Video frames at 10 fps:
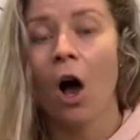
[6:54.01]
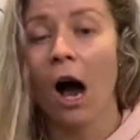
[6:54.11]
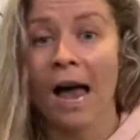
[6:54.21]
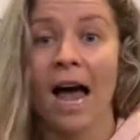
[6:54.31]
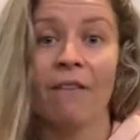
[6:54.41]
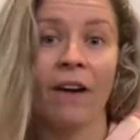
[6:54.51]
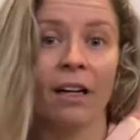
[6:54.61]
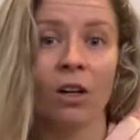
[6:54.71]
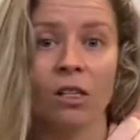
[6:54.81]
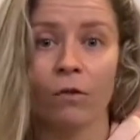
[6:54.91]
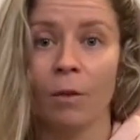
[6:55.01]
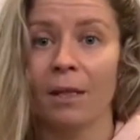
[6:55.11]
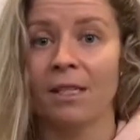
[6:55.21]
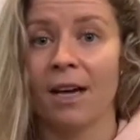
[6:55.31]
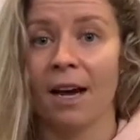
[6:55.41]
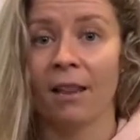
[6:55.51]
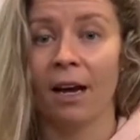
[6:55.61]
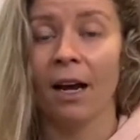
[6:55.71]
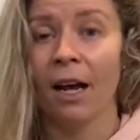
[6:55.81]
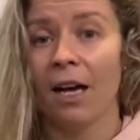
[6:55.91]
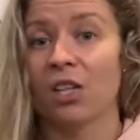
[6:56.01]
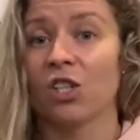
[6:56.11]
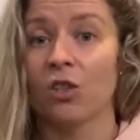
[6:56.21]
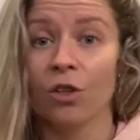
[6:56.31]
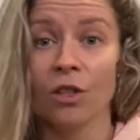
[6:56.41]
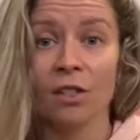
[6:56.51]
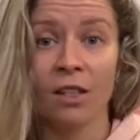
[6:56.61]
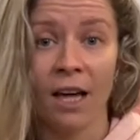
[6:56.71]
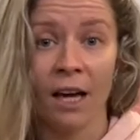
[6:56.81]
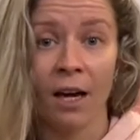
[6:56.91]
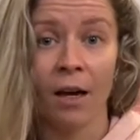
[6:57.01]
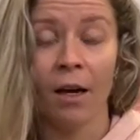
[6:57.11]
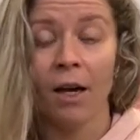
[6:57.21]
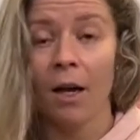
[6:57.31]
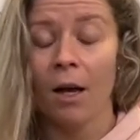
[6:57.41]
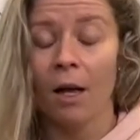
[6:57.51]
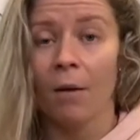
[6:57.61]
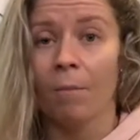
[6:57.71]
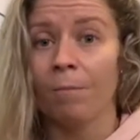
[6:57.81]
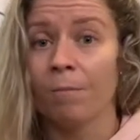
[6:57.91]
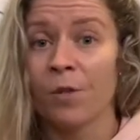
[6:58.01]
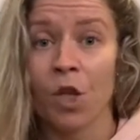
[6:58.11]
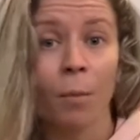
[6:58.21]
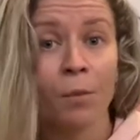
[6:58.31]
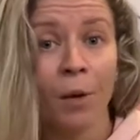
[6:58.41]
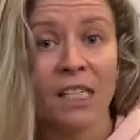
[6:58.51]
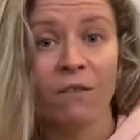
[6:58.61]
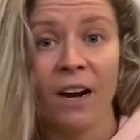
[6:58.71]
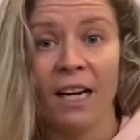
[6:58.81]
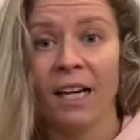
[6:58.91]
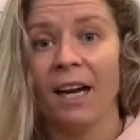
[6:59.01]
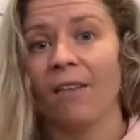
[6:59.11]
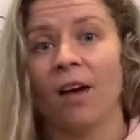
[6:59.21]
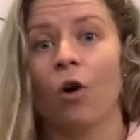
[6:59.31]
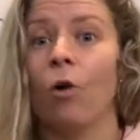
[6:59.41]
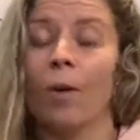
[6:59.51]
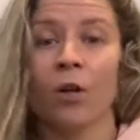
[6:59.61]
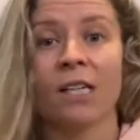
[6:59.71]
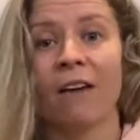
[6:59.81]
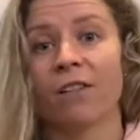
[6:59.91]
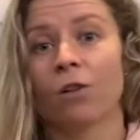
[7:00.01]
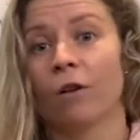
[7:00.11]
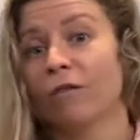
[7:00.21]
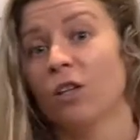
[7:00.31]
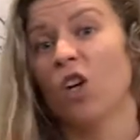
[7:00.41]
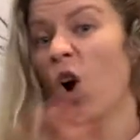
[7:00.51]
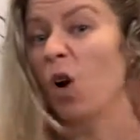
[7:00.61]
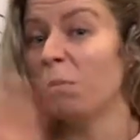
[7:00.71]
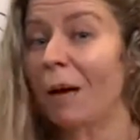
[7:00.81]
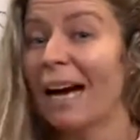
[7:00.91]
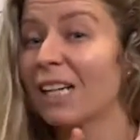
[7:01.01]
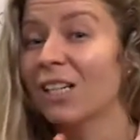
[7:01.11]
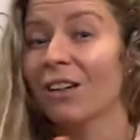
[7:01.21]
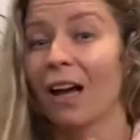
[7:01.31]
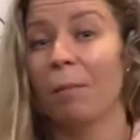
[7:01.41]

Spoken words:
I have had lots of women say that as soon as they're stopped breastfeeding and their hormones have sort of gone back to like